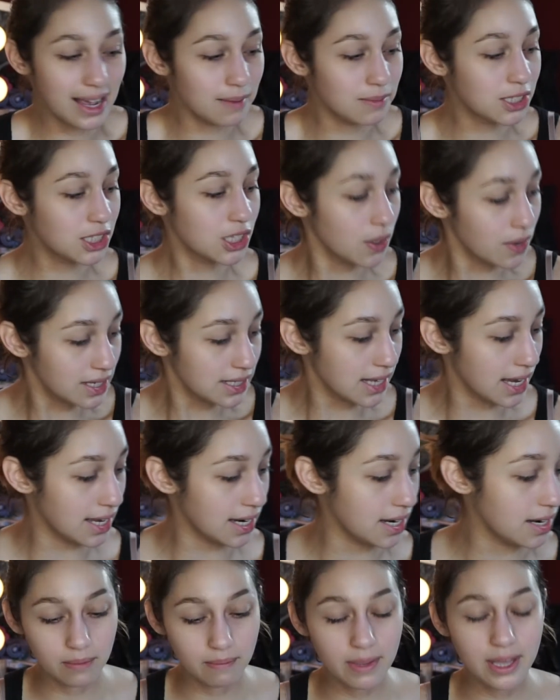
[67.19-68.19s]
I'm so
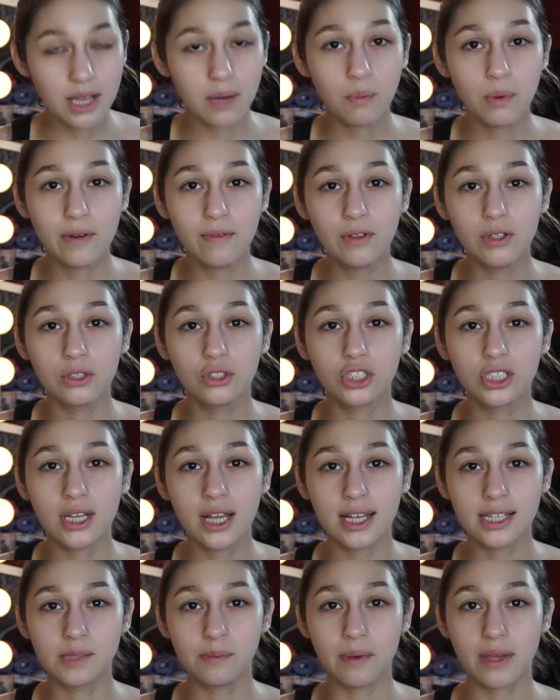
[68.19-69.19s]
excited. Makeup Revolution
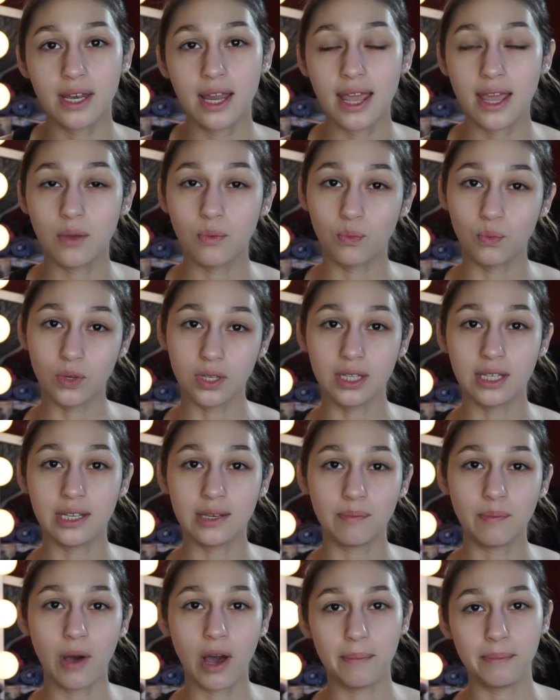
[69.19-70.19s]
has been a
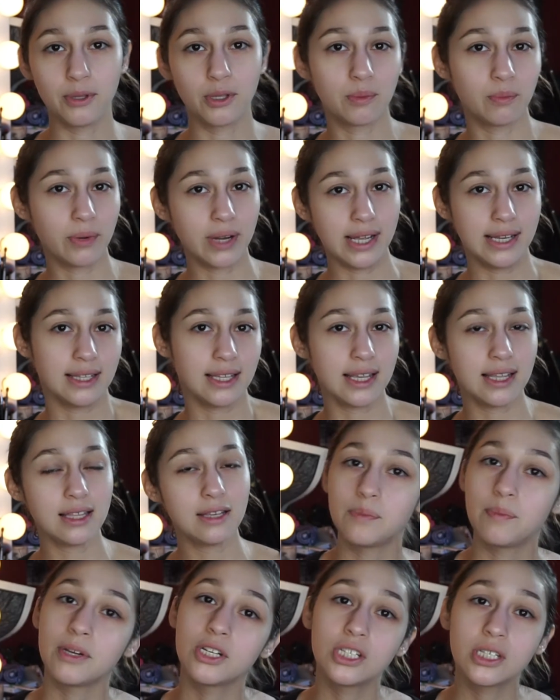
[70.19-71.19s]
really popular brand lately,
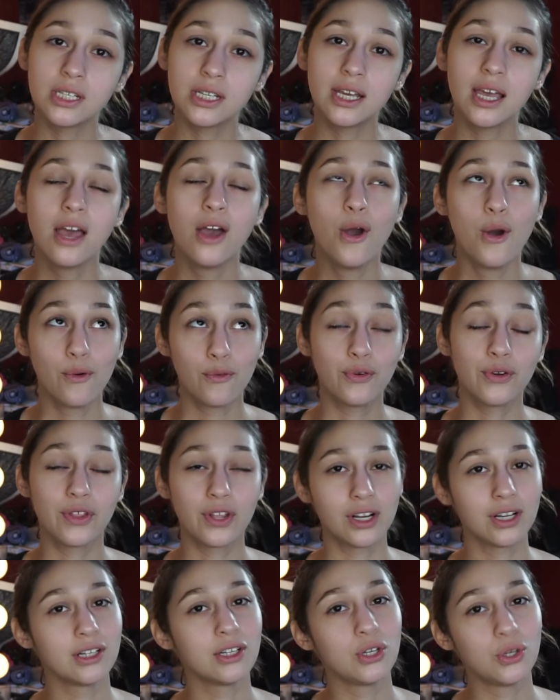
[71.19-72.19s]
especially for
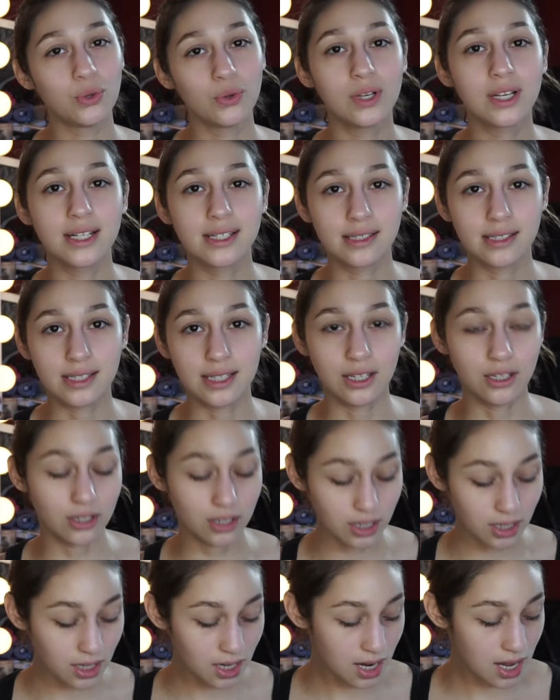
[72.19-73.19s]
their new
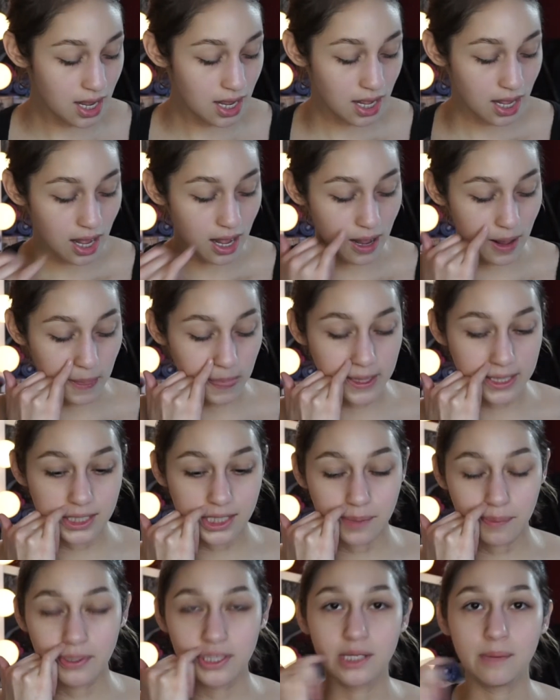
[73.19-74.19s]
concealer. It's
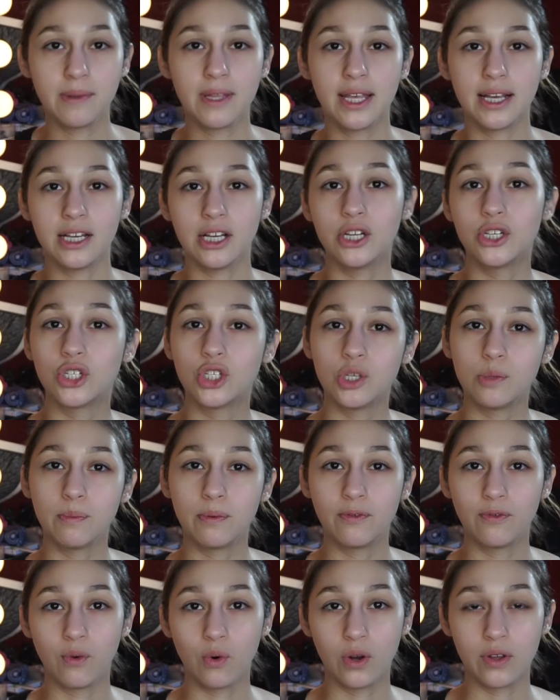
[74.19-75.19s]
supposed to be like a dupe
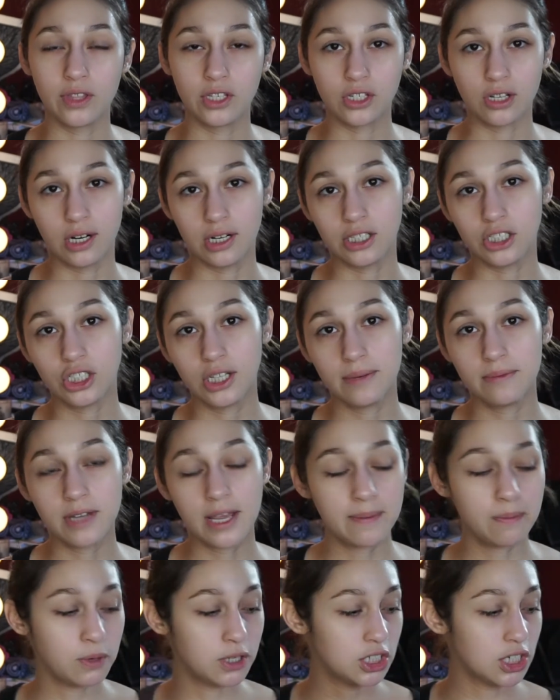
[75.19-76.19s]
for the Tarte Shape
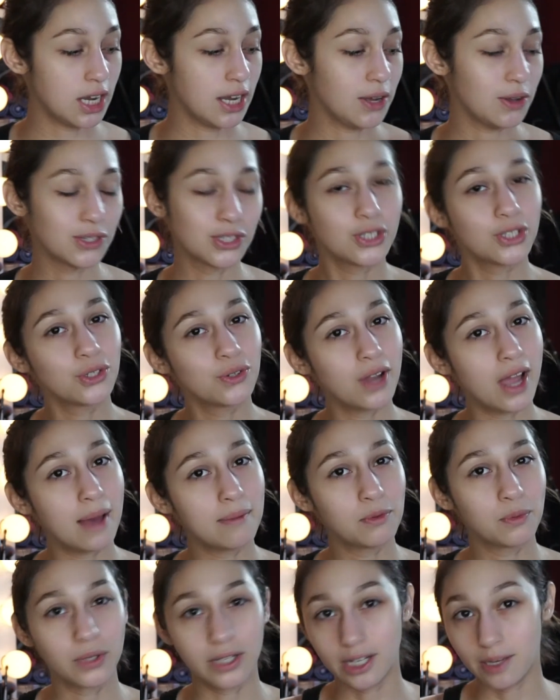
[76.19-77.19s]
Tape, which I also
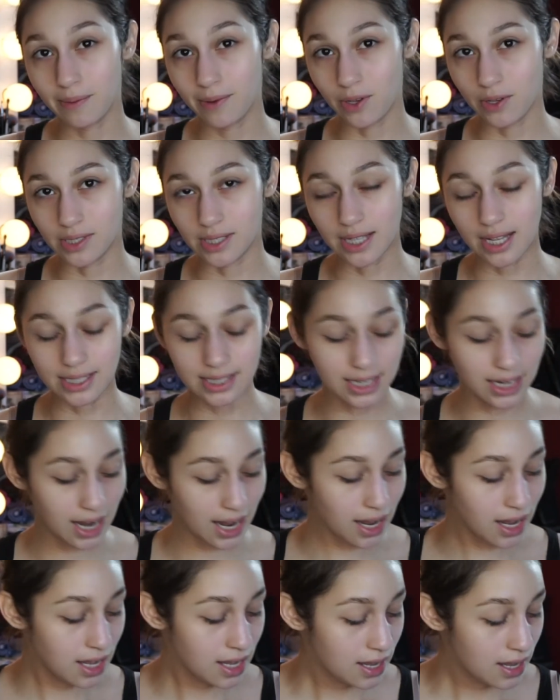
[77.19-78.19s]
grabbed. We're gonna be using that
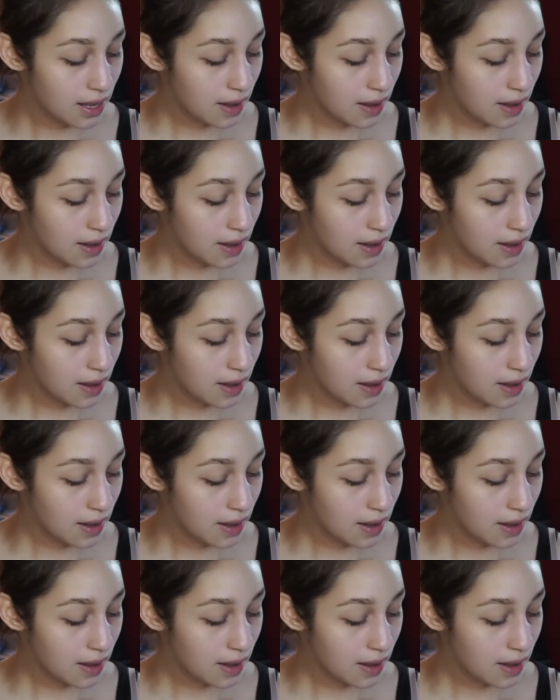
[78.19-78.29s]
today.